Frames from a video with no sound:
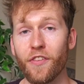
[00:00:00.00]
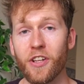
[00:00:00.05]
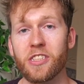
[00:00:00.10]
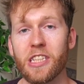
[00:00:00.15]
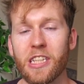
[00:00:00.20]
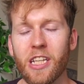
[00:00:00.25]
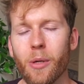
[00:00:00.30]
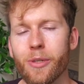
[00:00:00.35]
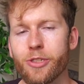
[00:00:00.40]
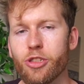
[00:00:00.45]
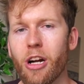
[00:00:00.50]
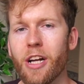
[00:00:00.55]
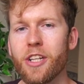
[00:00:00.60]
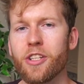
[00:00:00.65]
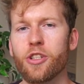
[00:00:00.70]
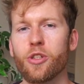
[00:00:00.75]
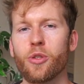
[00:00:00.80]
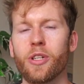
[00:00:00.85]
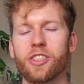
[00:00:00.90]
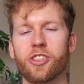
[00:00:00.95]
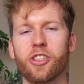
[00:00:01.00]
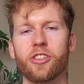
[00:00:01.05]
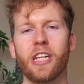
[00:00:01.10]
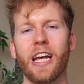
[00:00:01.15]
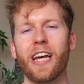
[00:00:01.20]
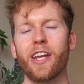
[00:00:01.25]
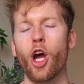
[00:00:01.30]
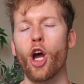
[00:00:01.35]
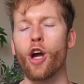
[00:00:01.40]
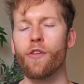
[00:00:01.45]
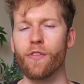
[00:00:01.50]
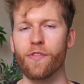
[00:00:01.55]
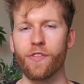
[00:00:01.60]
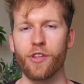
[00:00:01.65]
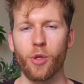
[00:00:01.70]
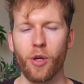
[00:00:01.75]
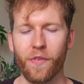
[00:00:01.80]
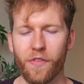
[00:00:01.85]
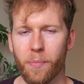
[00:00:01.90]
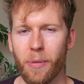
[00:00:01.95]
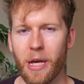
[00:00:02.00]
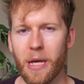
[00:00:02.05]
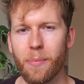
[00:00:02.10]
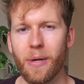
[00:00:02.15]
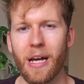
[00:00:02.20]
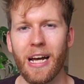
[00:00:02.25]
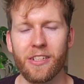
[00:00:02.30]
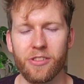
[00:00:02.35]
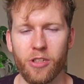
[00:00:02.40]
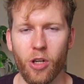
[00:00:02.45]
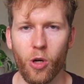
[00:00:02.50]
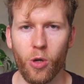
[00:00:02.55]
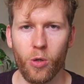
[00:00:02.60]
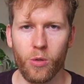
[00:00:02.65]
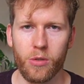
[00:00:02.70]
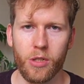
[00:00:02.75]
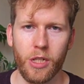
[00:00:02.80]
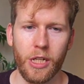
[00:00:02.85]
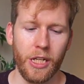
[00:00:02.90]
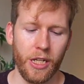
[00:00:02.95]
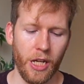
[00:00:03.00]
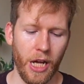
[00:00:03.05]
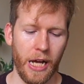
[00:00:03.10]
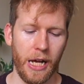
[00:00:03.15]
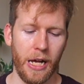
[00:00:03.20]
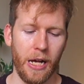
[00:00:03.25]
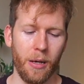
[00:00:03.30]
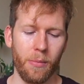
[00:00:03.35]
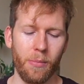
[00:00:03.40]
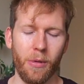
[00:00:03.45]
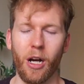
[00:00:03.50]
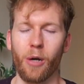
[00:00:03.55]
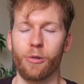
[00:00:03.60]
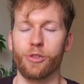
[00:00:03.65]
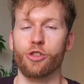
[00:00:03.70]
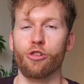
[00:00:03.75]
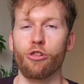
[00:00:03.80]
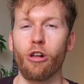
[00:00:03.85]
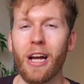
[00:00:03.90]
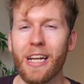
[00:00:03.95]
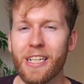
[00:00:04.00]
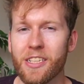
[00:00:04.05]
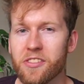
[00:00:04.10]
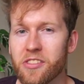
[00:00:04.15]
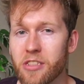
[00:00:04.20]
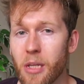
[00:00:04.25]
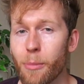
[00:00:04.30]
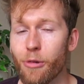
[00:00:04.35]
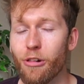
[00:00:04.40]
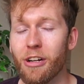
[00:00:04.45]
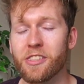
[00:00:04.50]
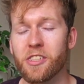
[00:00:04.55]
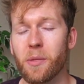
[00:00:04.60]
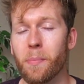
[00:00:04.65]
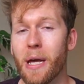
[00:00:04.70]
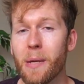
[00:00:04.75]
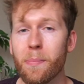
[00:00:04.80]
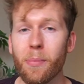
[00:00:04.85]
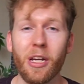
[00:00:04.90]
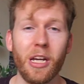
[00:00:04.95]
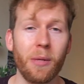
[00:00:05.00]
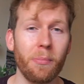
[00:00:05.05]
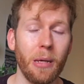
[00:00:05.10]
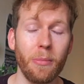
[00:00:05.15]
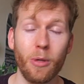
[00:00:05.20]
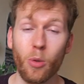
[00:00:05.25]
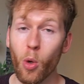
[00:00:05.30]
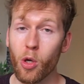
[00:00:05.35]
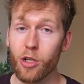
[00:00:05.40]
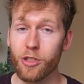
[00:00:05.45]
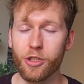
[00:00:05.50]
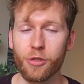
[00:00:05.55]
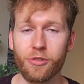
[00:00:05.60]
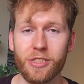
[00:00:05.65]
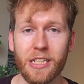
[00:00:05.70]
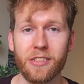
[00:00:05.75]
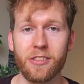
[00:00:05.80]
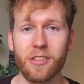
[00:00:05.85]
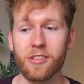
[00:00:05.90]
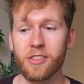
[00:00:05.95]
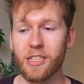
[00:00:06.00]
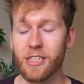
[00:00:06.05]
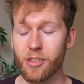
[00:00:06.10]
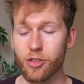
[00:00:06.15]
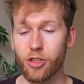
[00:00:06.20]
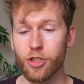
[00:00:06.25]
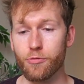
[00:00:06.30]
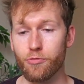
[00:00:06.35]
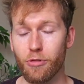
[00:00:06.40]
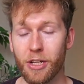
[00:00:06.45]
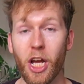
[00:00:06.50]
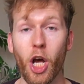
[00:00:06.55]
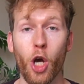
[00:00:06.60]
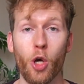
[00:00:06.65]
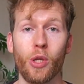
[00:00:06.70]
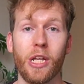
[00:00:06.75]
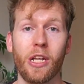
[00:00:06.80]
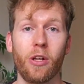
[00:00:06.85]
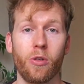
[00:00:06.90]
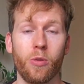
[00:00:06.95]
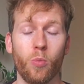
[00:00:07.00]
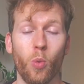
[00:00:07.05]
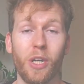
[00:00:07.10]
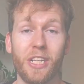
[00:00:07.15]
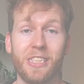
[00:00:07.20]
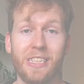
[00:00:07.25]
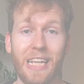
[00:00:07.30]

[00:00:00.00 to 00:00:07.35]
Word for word: first thing that I'll try and do is just get an overview of the paper as a whole. I'll try and summarize the paper in maybe one or two sentences and just really hone in on what